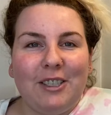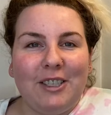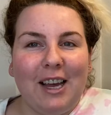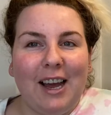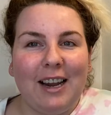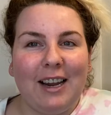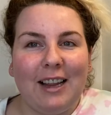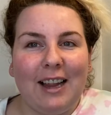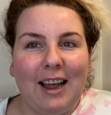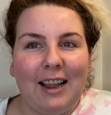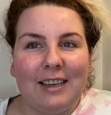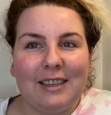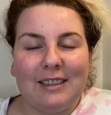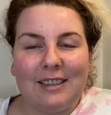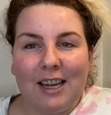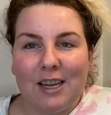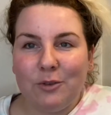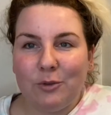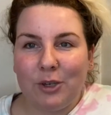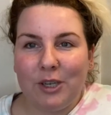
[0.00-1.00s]
channel.
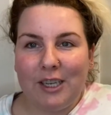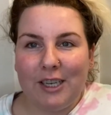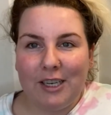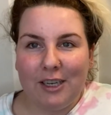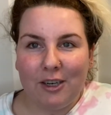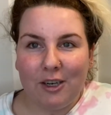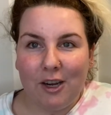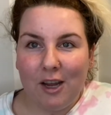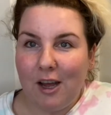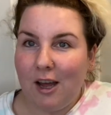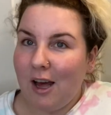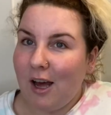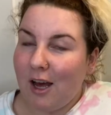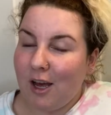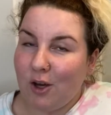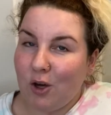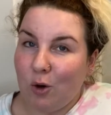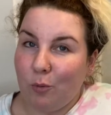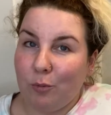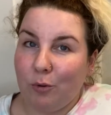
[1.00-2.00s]
Alexandra here. I
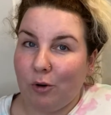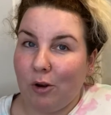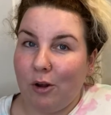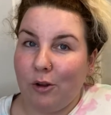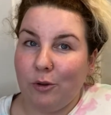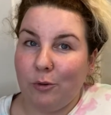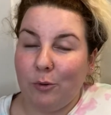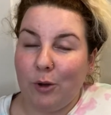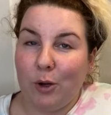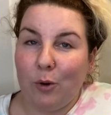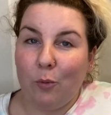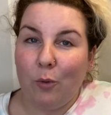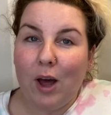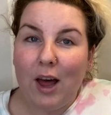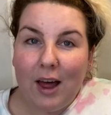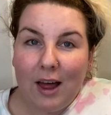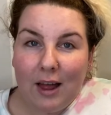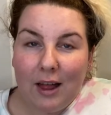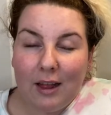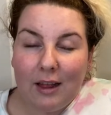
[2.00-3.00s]
hope you're all doing
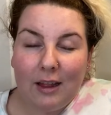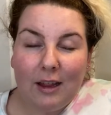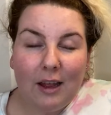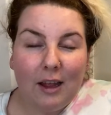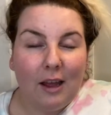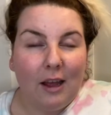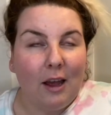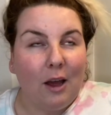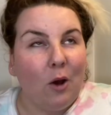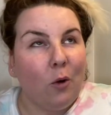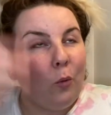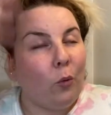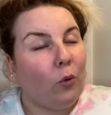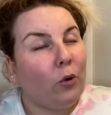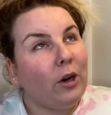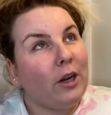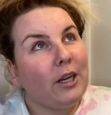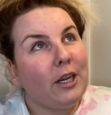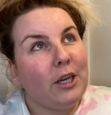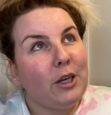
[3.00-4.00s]
well. We're
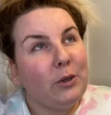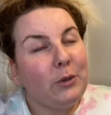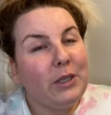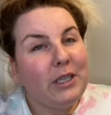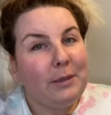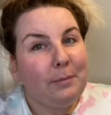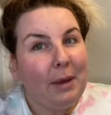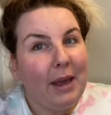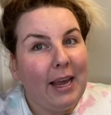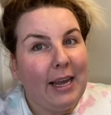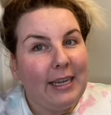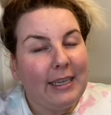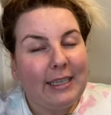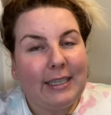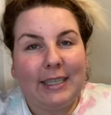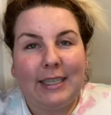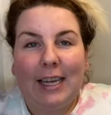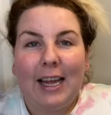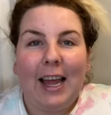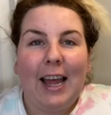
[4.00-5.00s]
in a new
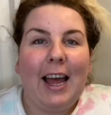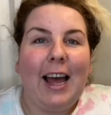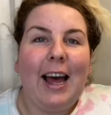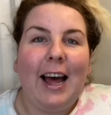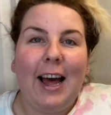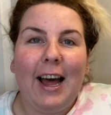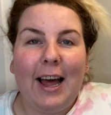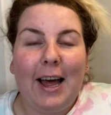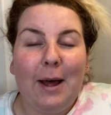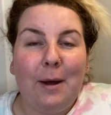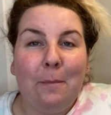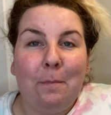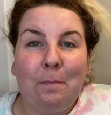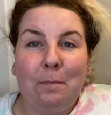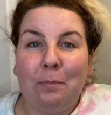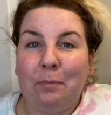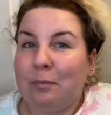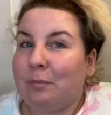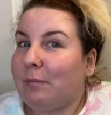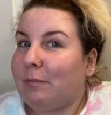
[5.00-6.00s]
space.
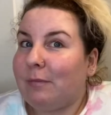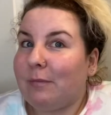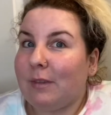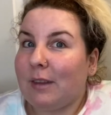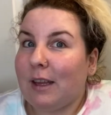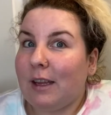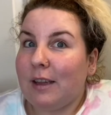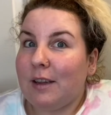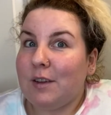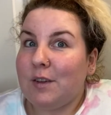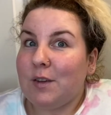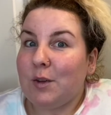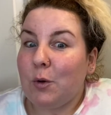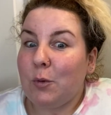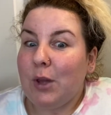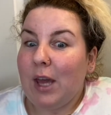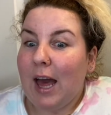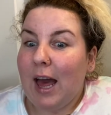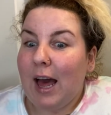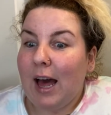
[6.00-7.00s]
Um, so
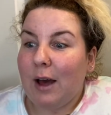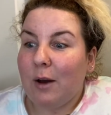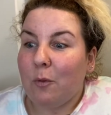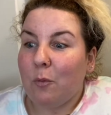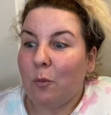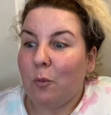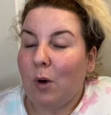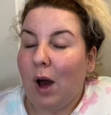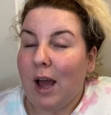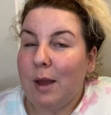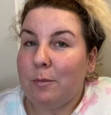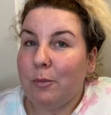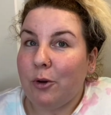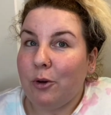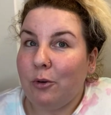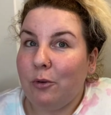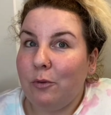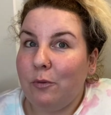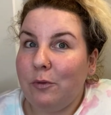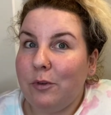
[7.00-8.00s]
yeah, I
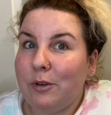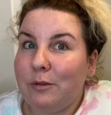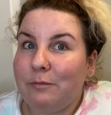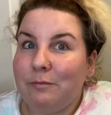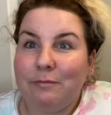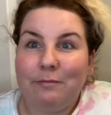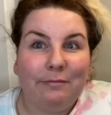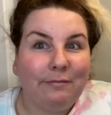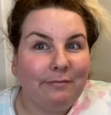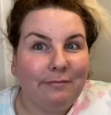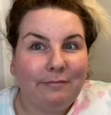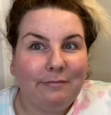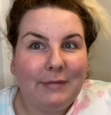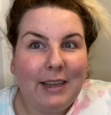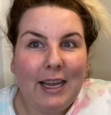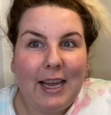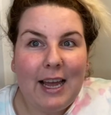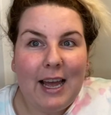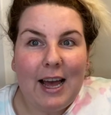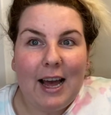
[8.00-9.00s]
moved.
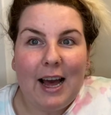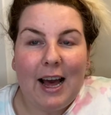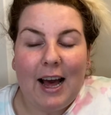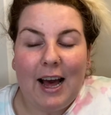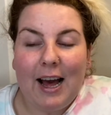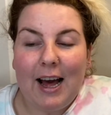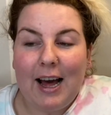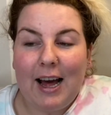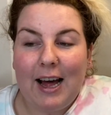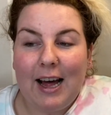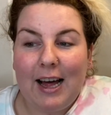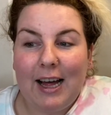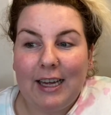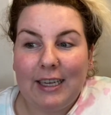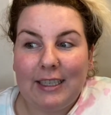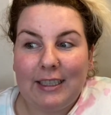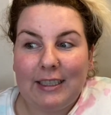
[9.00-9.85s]
Uh,